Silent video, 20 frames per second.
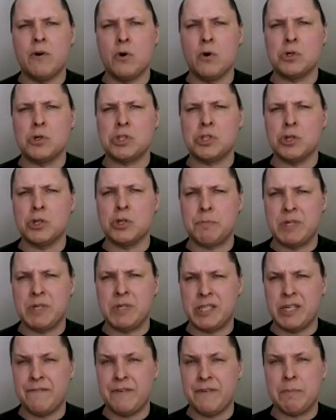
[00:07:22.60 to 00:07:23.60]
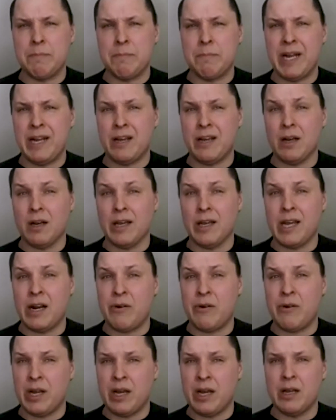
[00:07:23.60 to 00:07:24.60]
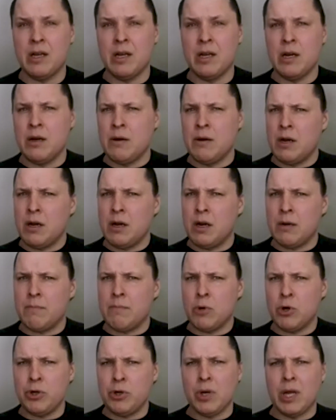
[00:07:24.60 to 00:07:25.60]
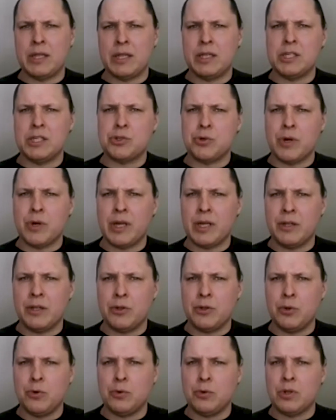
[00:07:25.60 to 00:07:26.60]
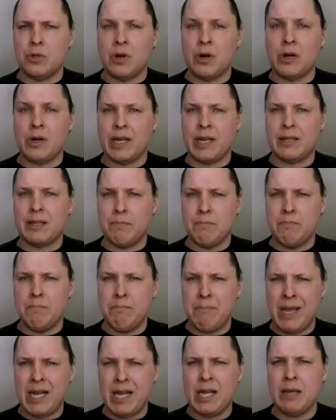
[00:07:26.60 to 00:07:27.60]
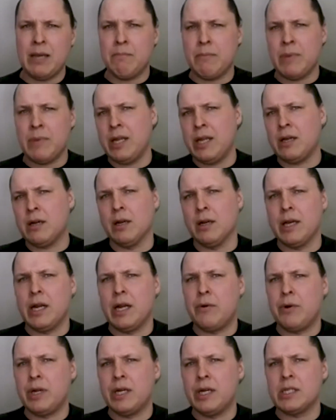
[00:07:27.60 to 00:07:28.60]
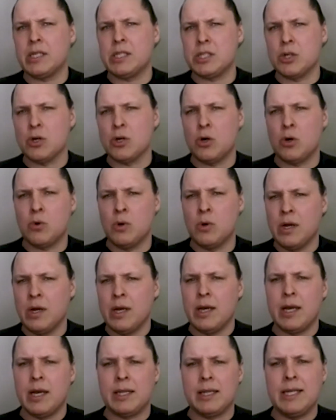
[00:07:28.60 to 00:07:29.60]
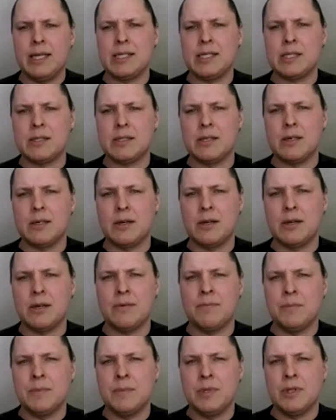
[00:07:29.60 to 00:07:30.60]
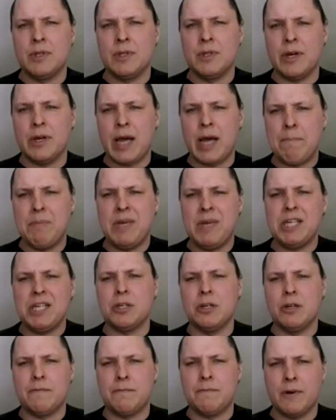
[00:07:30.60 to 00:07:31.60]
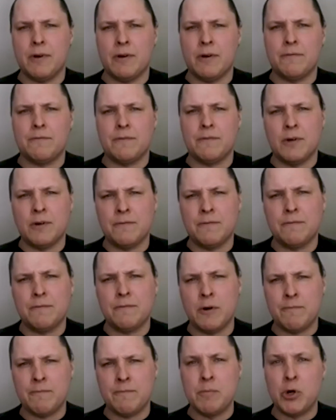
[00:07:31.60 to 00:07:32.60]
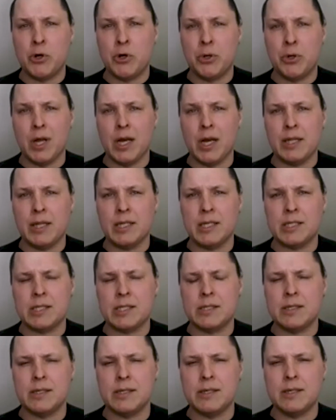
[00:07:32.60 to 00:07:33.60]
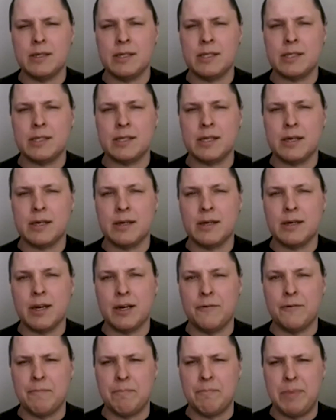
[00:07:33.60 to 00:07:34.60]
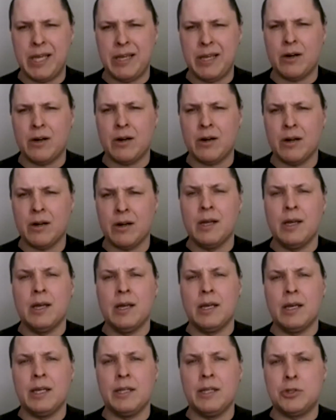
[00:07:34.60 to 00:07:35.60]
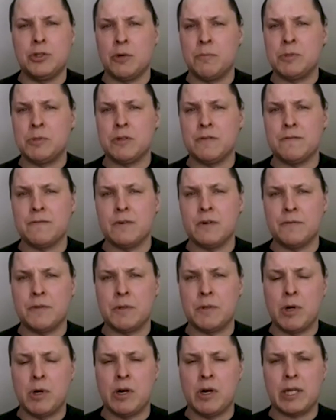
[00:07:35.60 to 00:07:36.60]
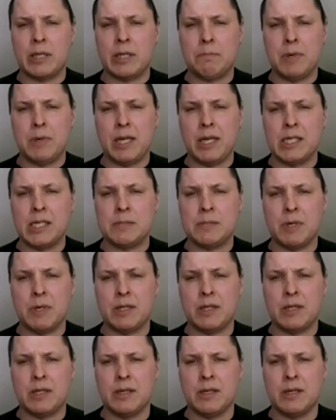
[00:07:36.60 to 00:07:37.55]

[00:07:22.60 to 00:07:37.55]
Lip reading: focused on specific medical area. Modulight is trying to target many medical areas. So at least the ambition of Modulight is kind of bigger in terms of the marketplace, but